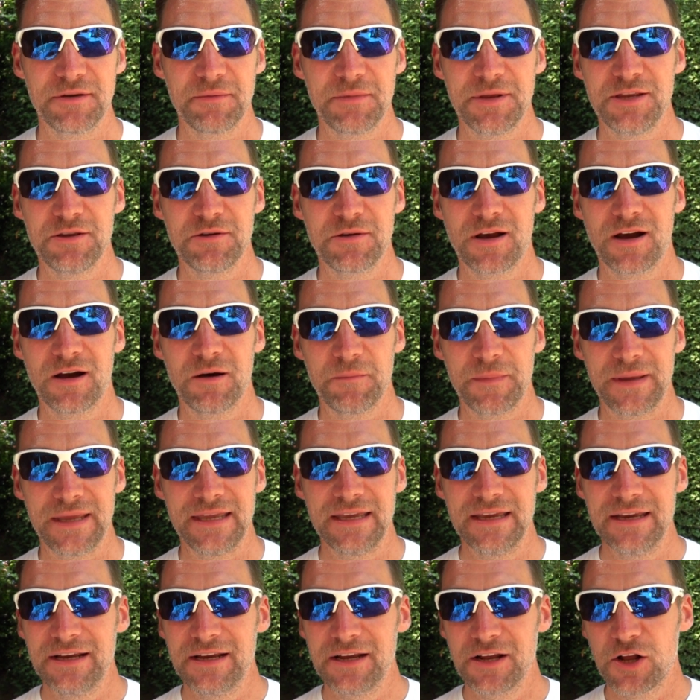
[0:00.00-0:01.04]
I mean, you can't be
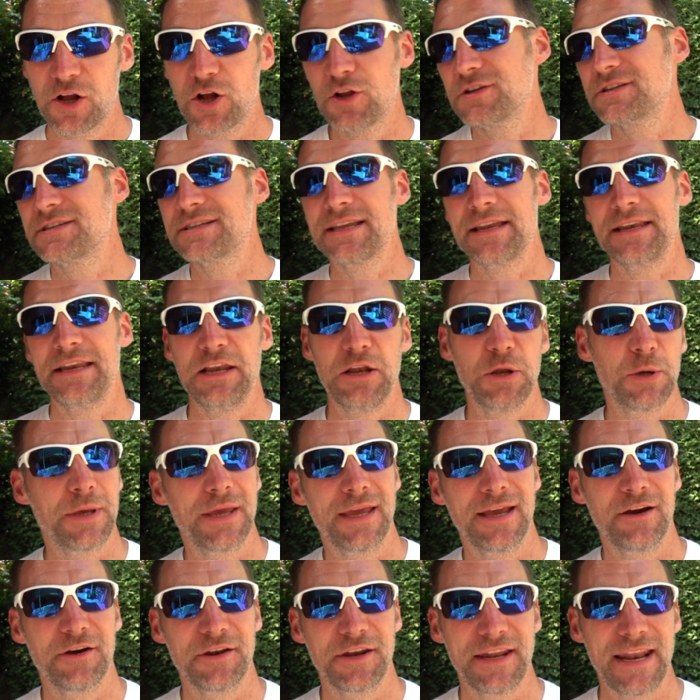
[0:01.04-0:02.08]
constantly
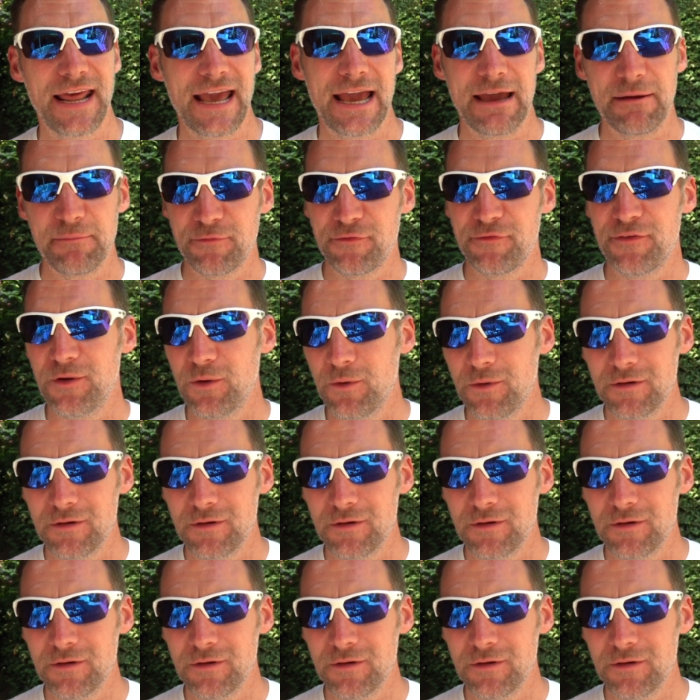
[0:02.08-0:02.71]
looking on an app for,